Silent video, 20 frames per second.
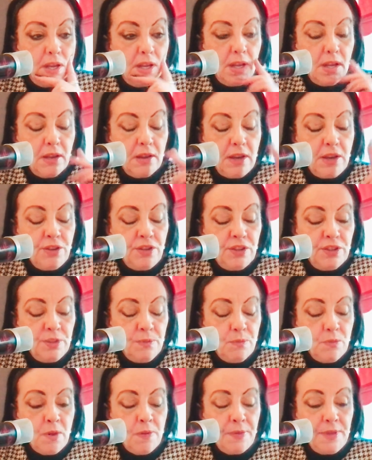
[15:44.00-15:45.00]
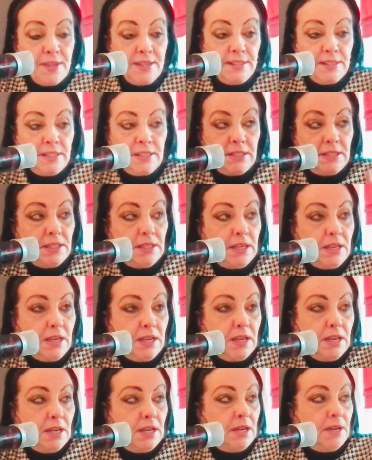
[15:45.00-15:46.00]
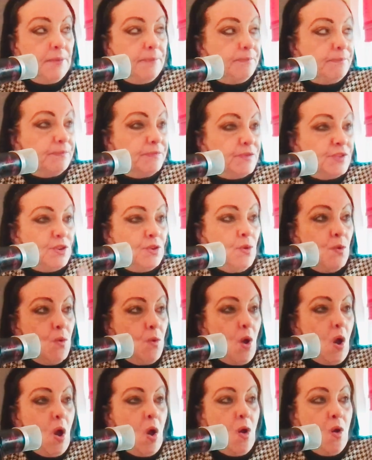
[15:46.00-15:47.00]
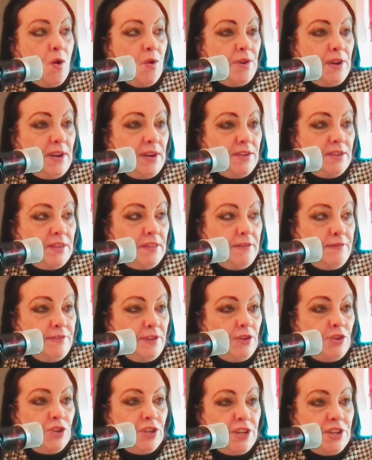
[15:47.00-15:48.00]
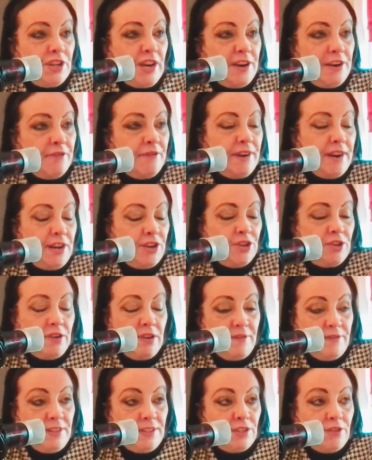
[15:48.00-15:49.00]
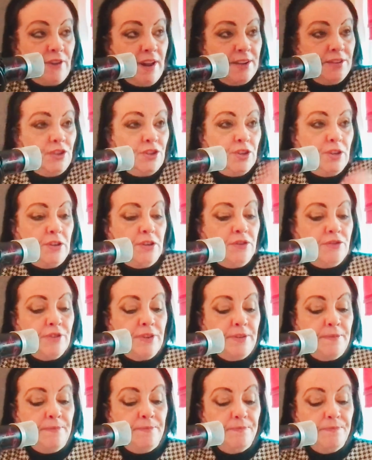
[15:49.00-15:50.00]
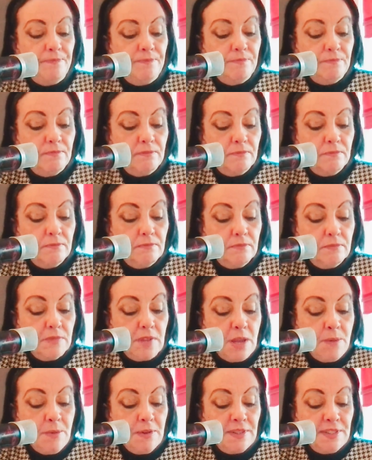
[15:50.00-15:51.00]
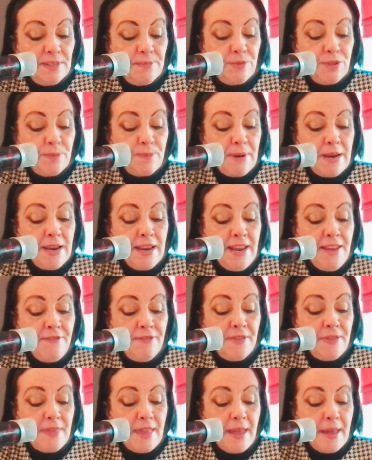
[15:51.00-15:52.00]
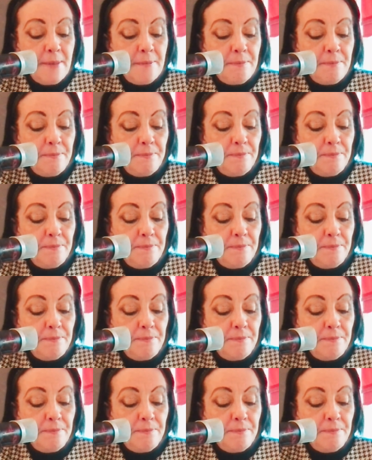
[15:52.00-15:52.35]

He doesn't want this to go on into the future generation of his grandchildren. He wants them to believe in them.